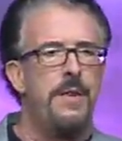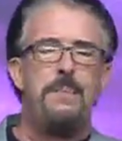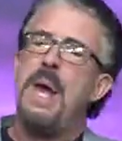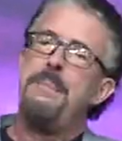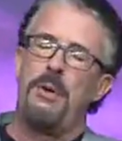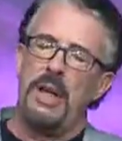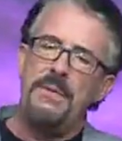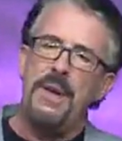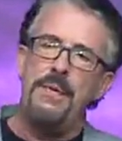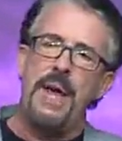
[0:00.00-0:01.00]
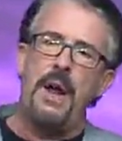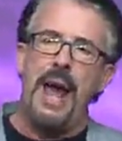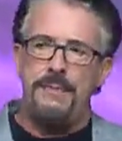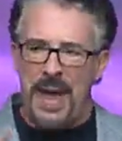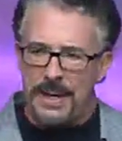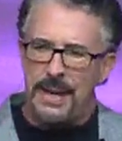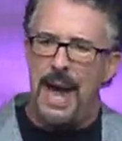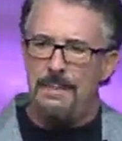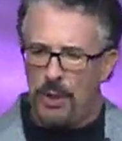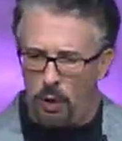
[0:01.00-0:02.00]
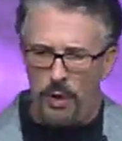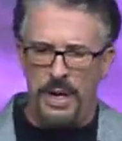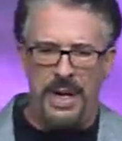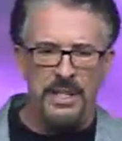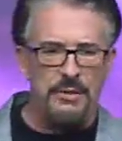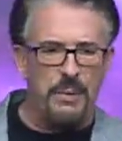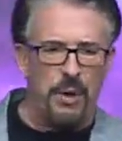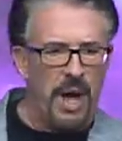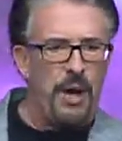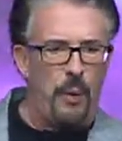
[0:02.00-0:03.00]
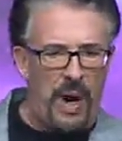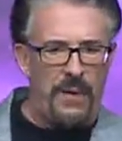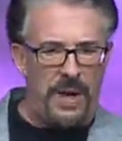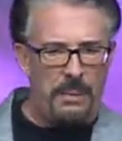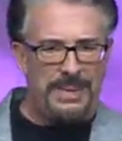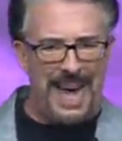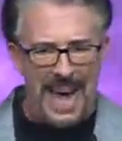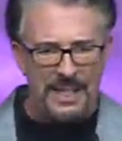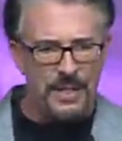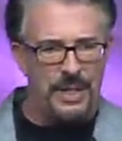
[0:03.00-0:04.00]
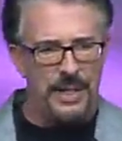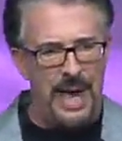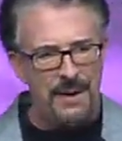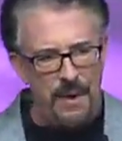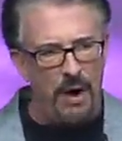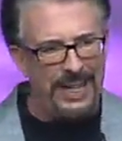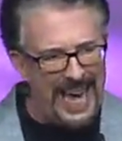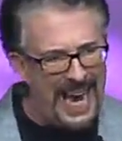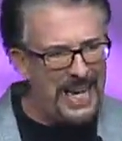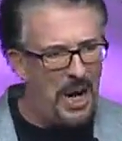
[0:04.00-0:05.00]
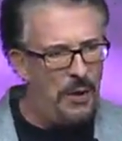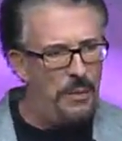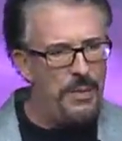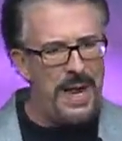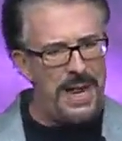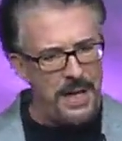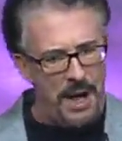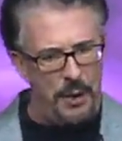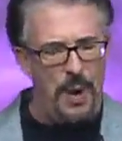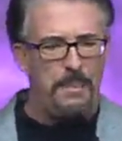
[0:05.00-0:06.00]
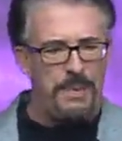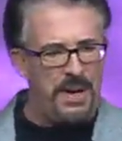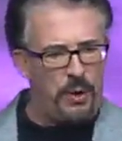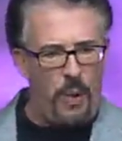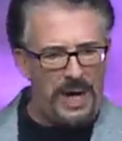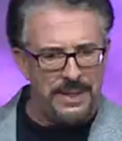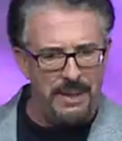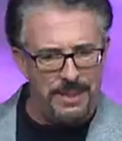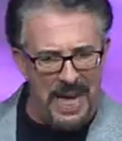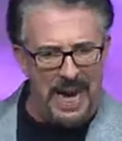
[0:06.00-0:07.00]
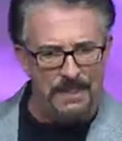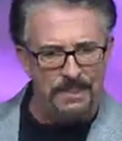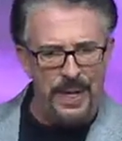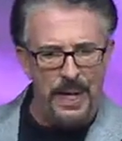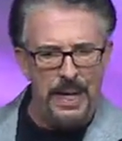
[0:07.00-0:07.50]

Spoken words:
The people living there at that time, according to history, were unaware that it was actually a volcano that had not erupted in quite some time.